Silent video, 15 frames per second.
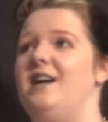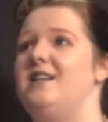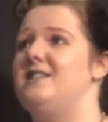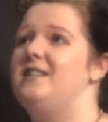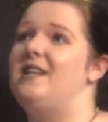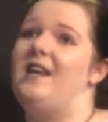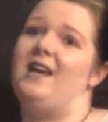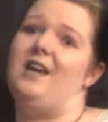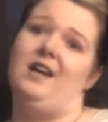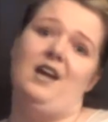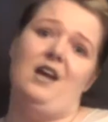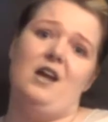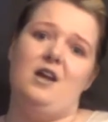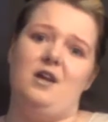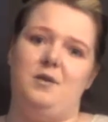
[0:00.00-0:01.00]
say
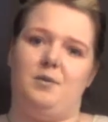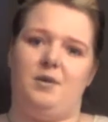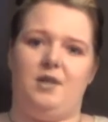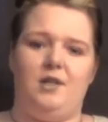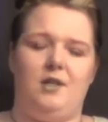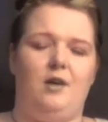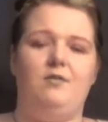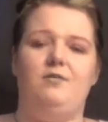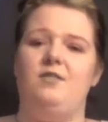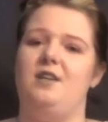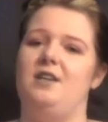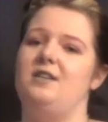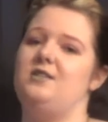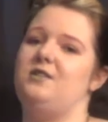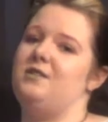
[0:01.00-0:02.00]
you work in an
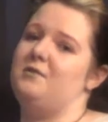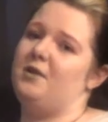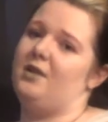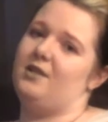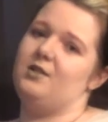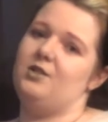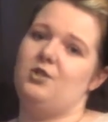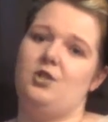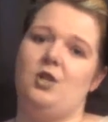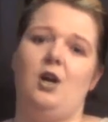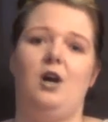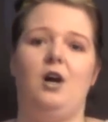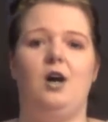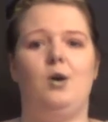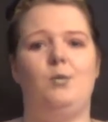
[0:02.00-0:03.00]
office or you work in a
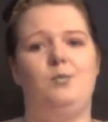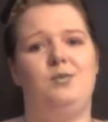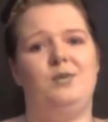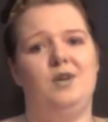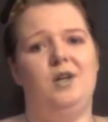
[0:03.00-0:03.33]
shop,